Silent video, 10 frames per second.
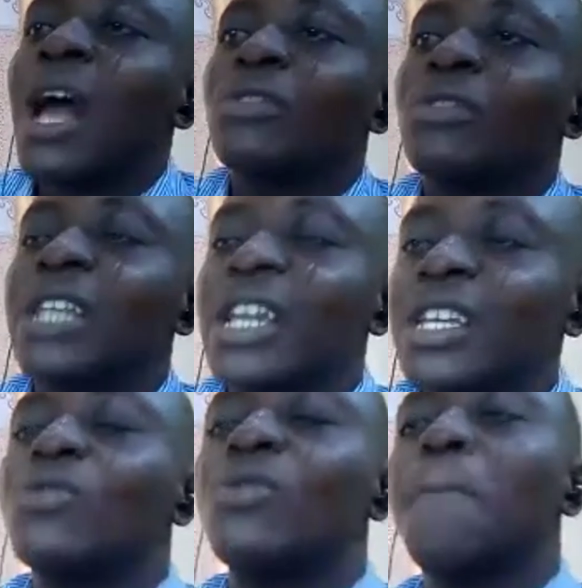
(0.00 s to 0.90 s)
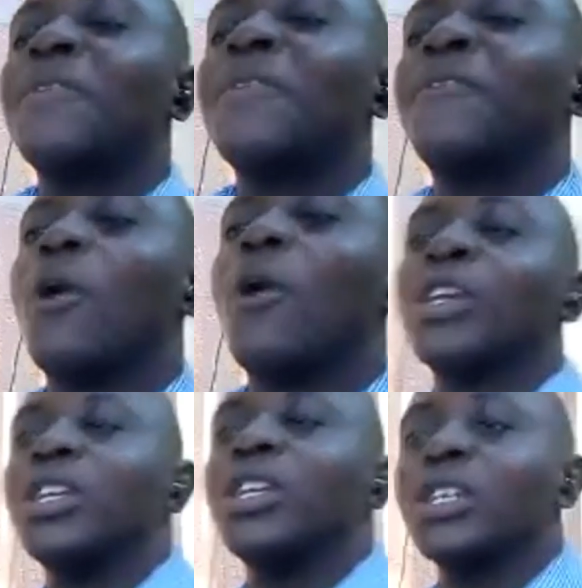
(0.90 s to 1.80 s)
Now, thank you.
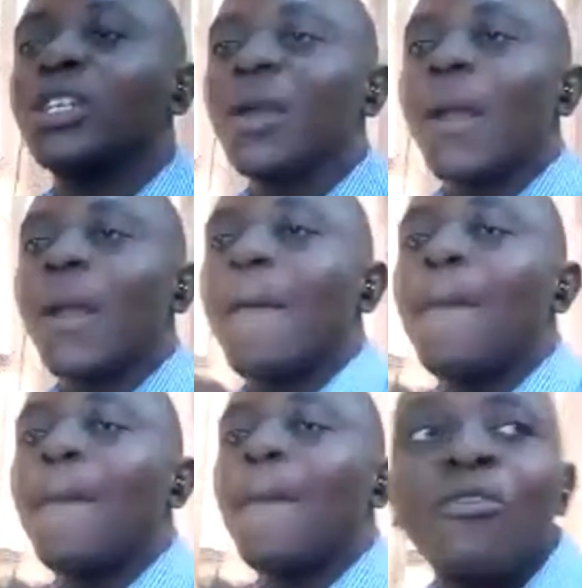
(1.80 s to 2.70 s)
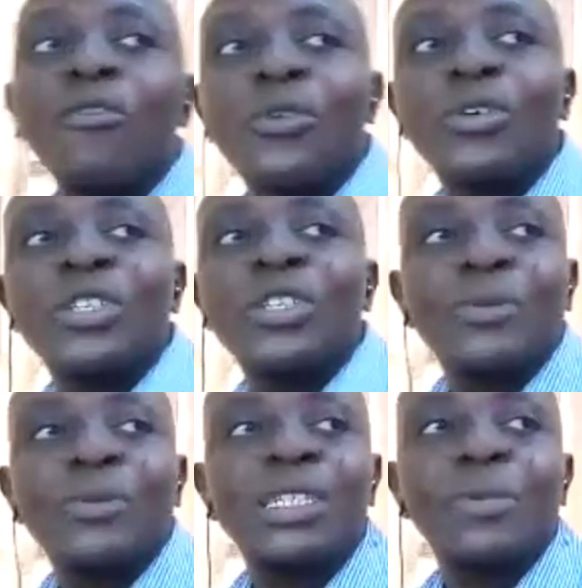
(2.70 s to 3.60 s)
Before we move to the
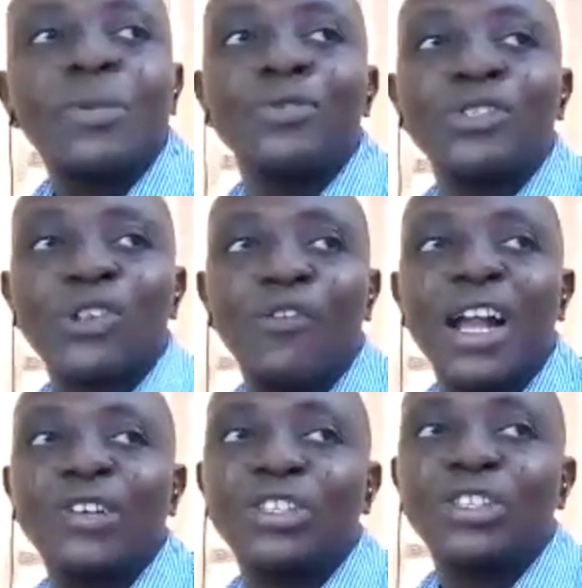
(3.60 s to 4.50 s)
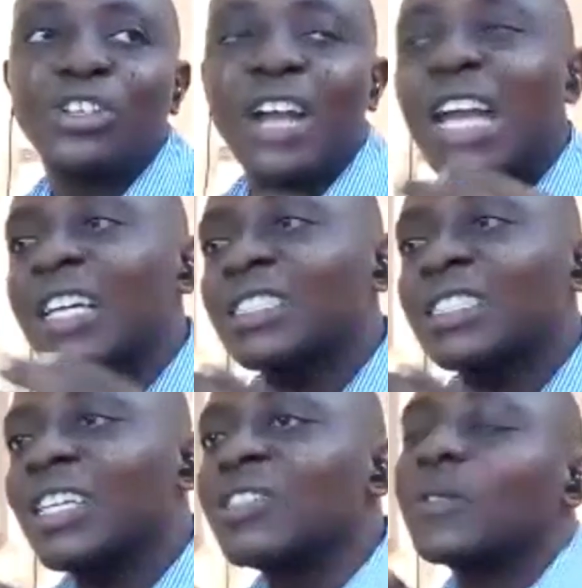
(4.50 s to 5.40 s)
principles of agricultural
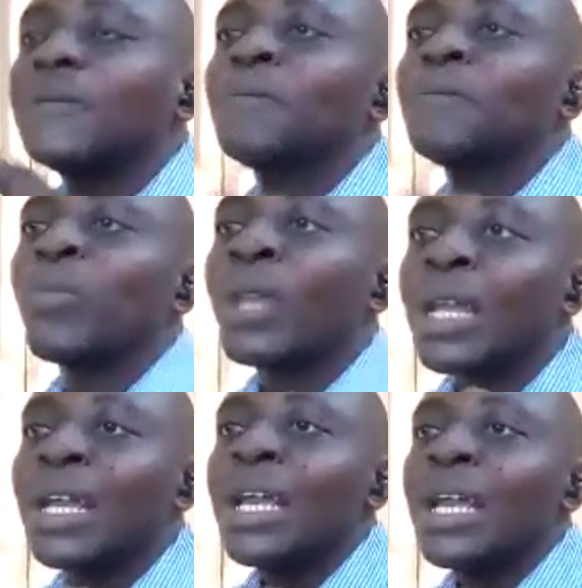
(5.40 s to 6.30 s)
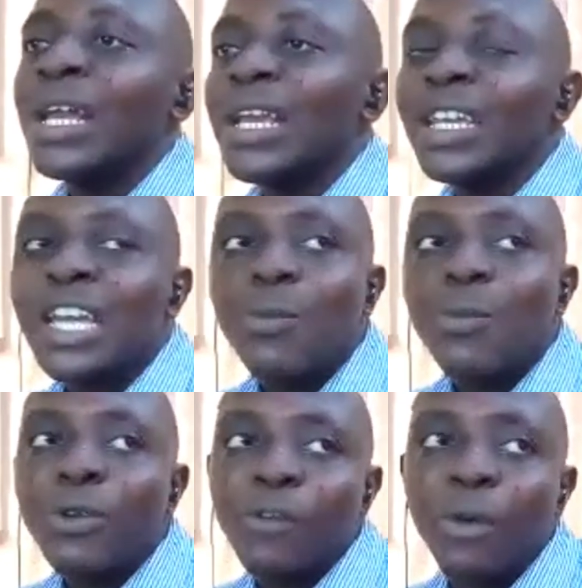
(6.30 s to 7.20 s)
extension,
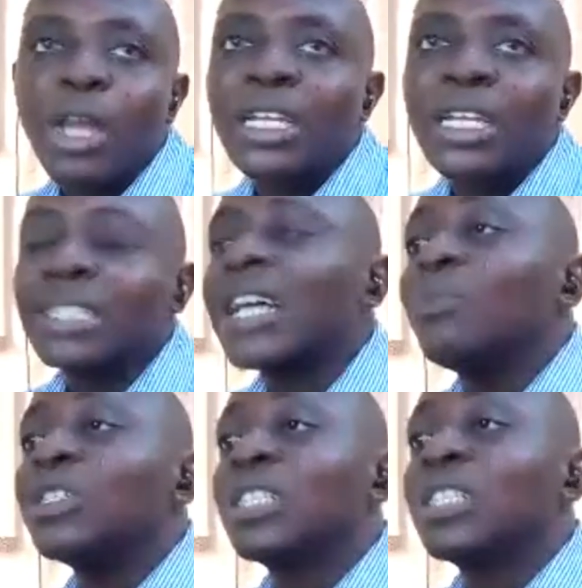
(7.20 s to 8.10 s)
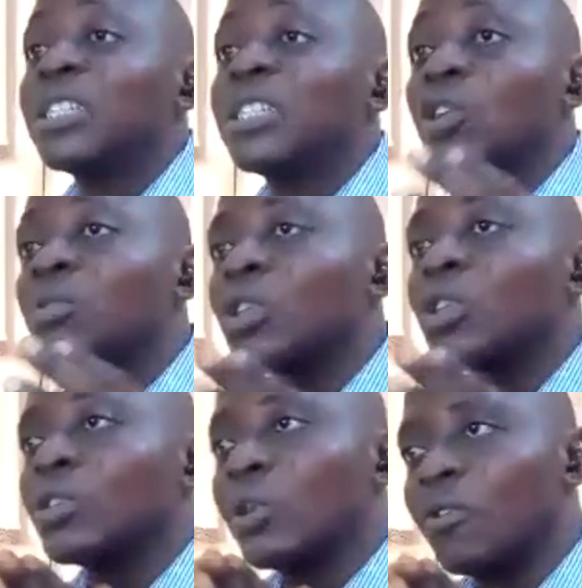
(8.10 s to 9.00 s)
again, we've already established the
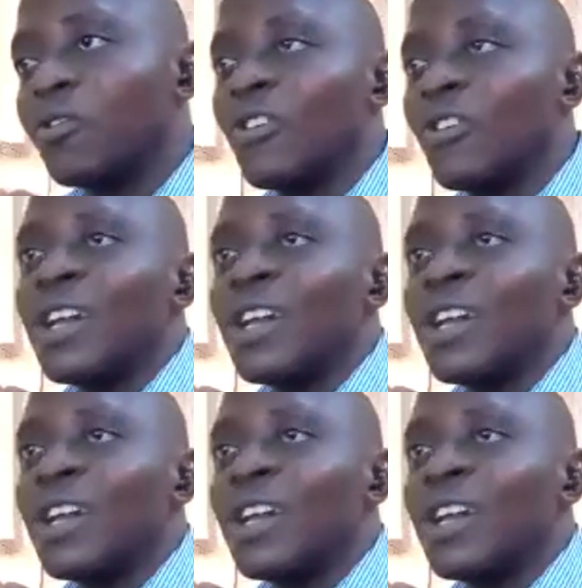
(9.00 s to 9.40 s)
assumptions of